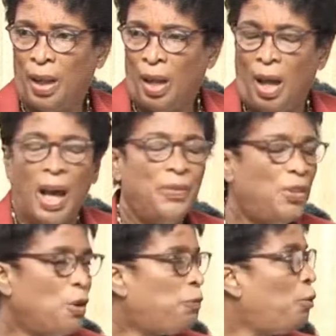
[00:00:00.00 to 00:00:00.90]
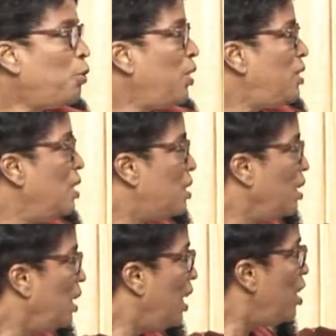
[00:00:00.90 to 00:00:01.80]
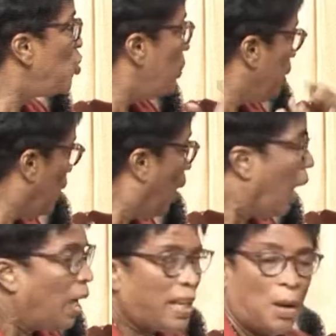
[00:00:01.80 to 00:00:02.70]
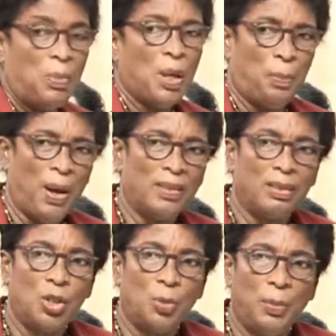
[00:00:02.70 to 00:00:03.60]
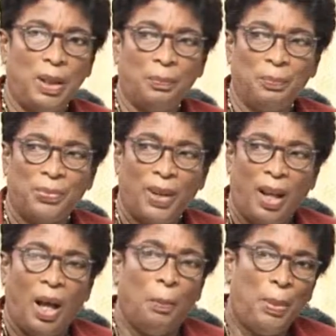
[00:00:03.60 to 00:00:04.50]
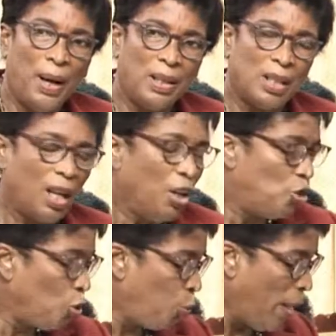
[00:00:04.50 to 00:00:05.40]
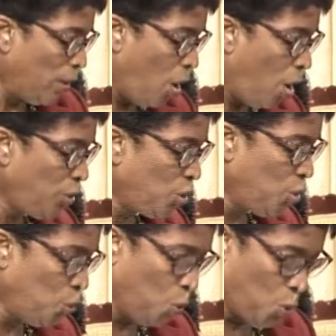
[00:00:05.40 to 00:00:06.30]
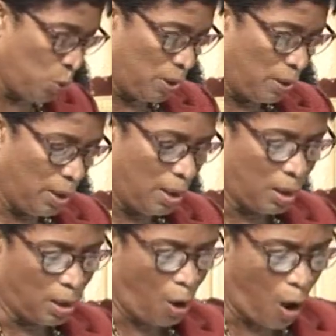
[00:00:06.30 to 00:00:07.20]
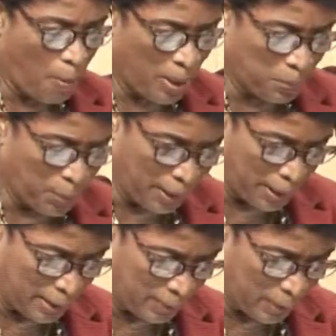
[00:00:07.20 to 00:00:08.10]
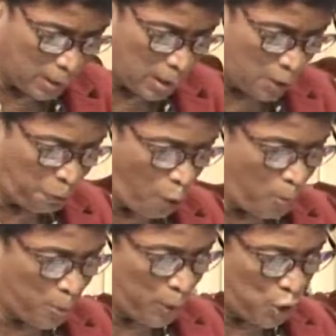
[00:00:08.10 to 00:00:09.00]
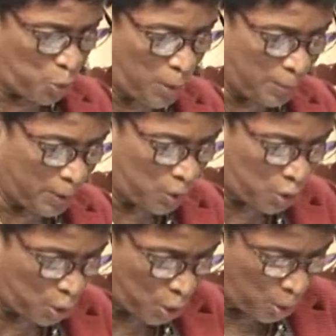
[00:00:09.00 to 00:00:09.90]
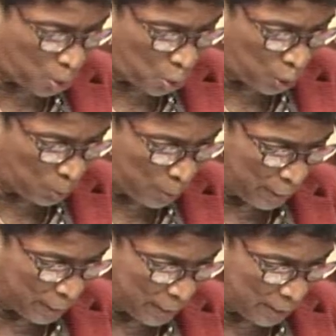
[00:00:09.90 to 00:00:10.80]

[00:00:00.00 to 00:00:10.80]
And therefore, the disengagement can be a puzzle to me. But she went on to note a comment by the former British Prime Minister, Tony Blair.